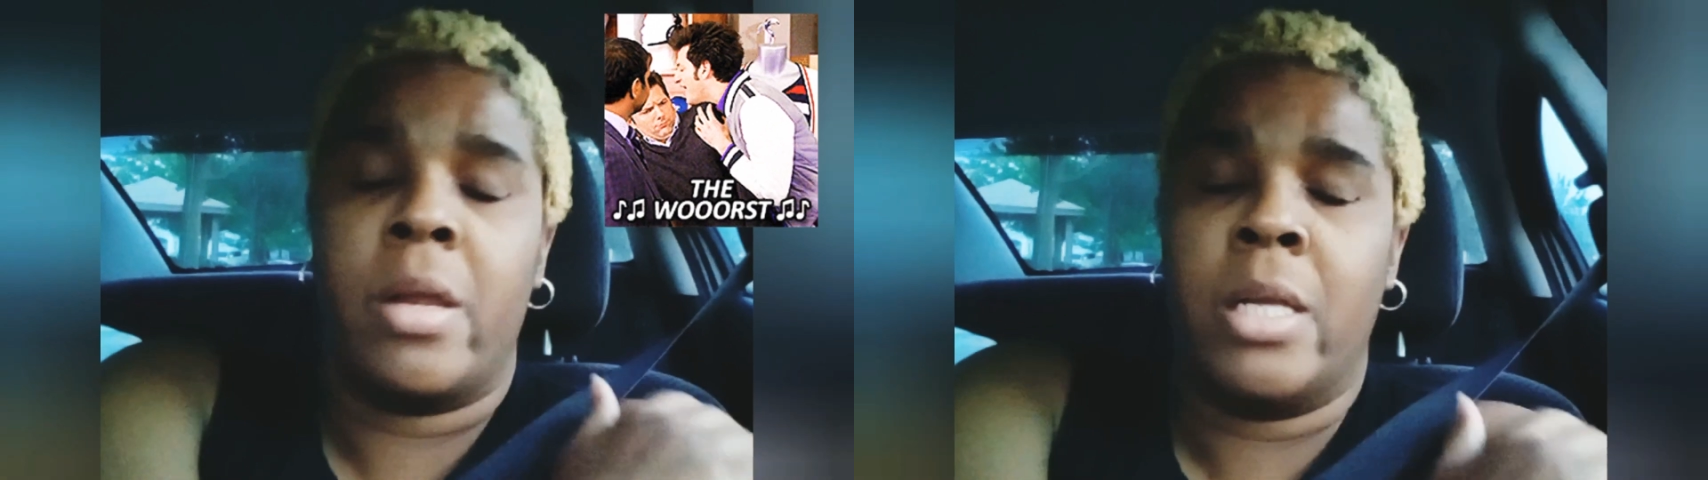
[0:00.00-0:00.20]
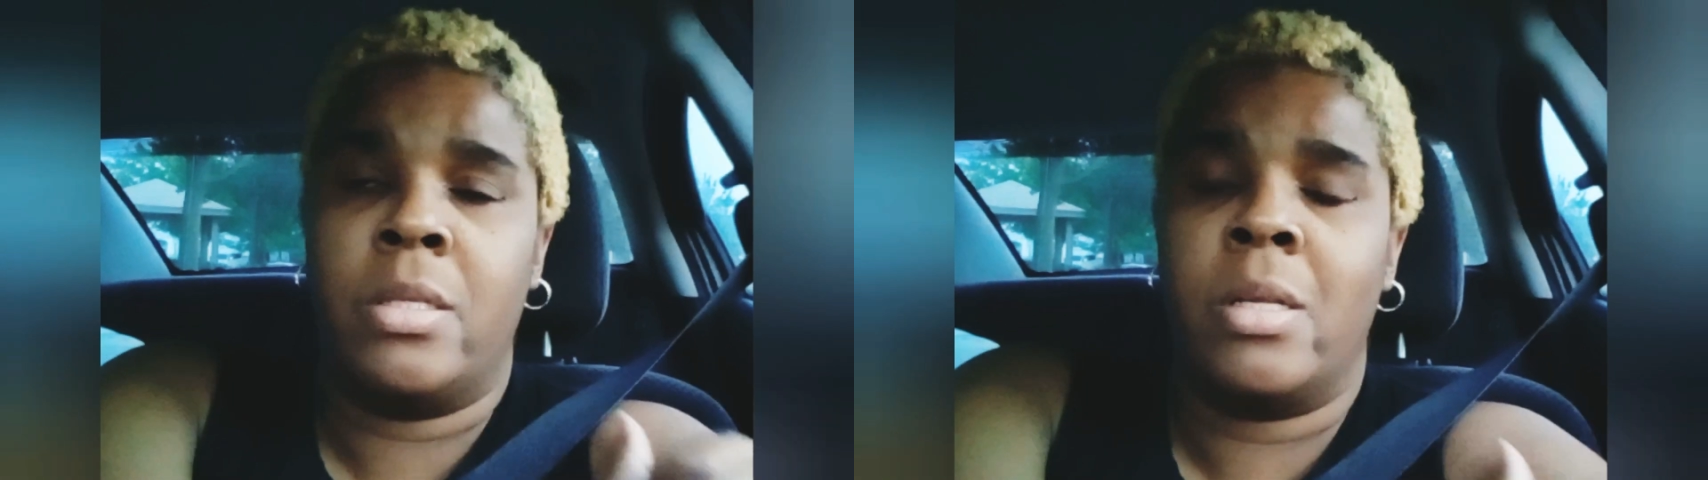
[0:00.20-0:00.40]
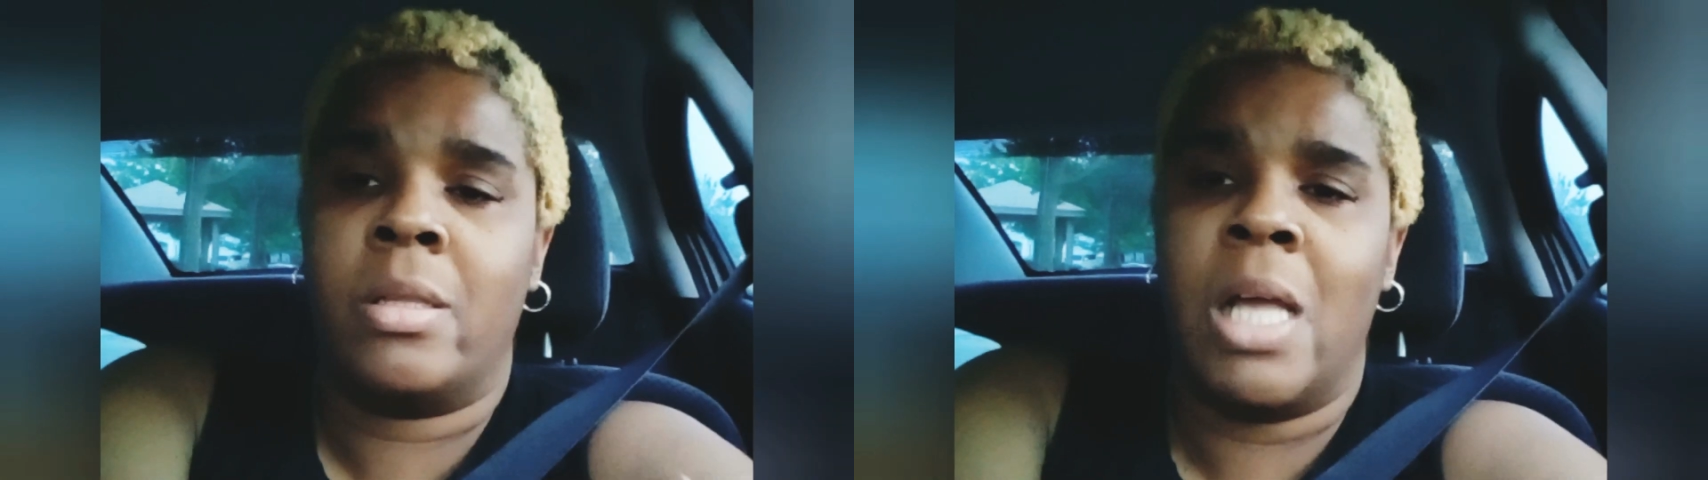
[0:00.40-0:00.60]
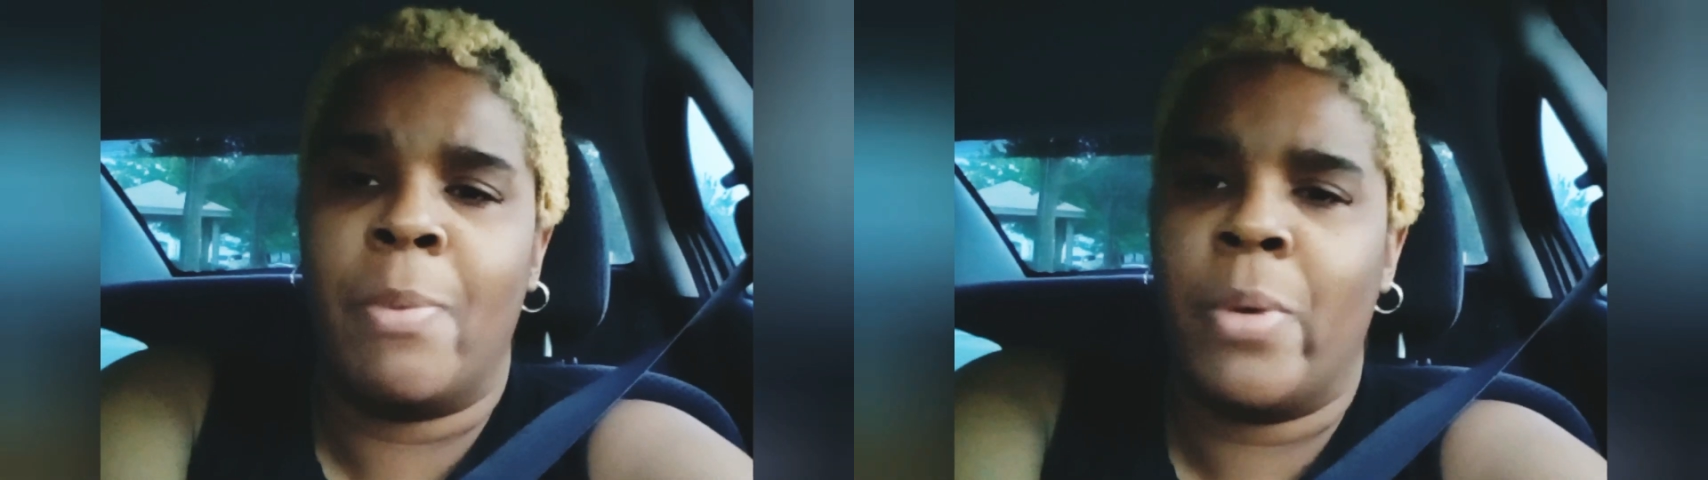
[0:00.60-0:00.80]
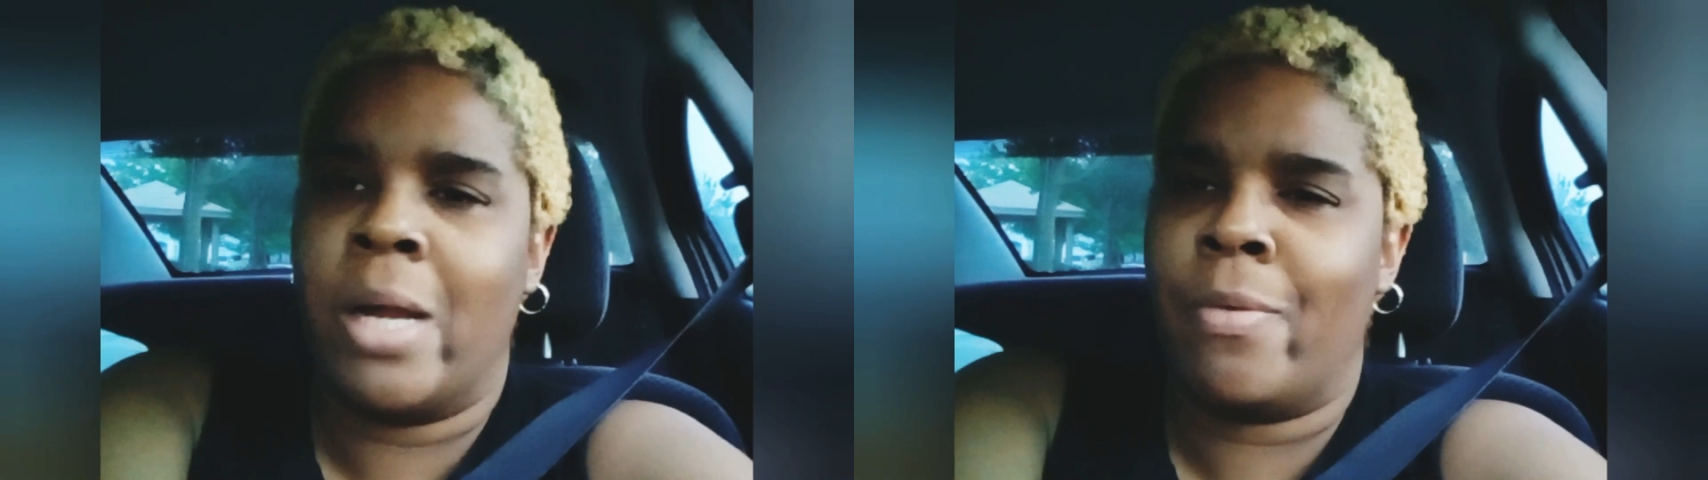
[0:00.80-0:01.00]
gets to the
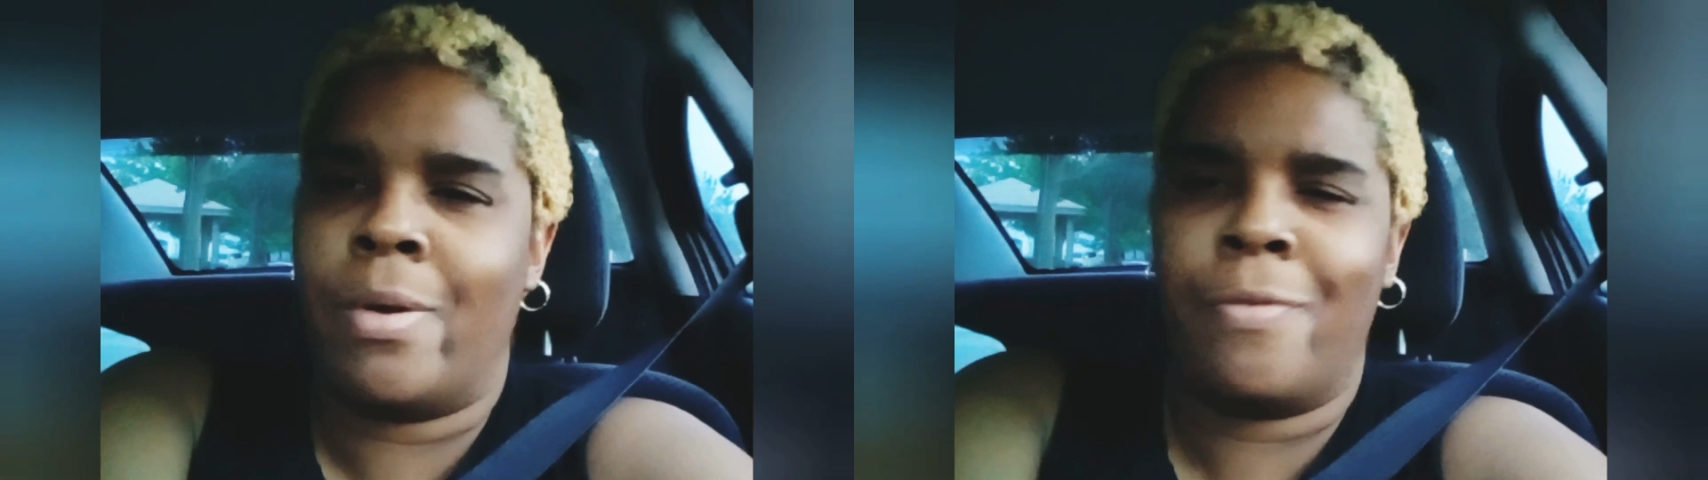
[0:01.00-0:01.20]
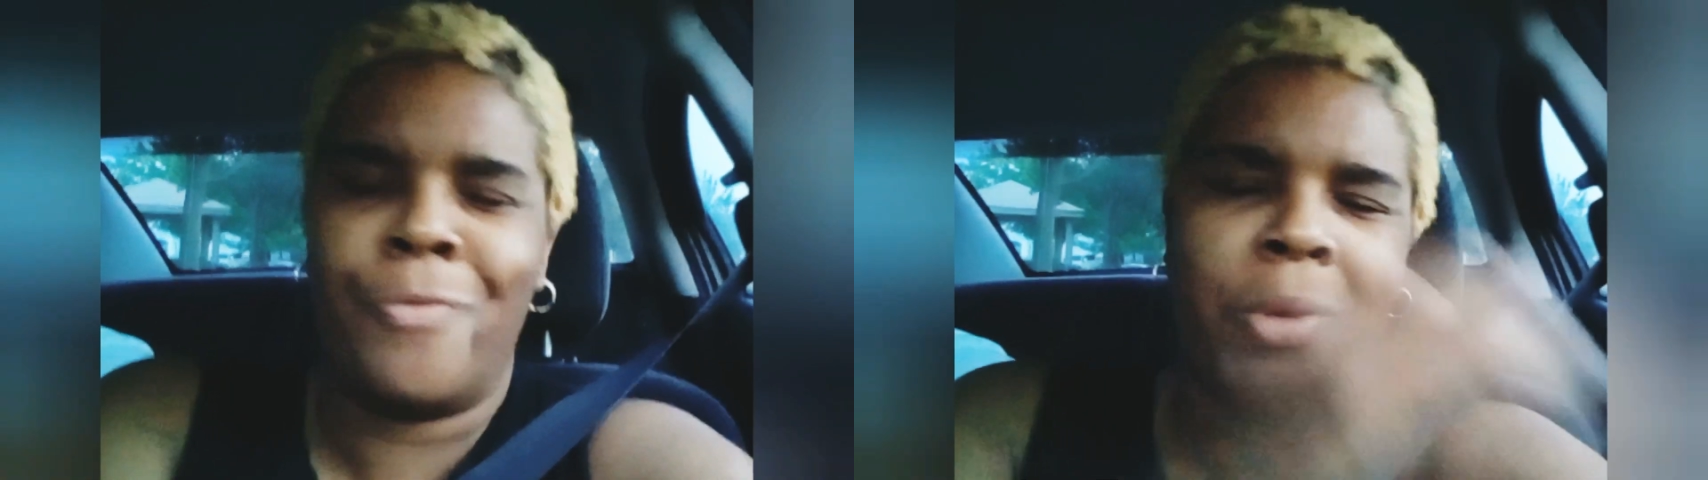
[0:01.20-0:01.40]
club or whatever.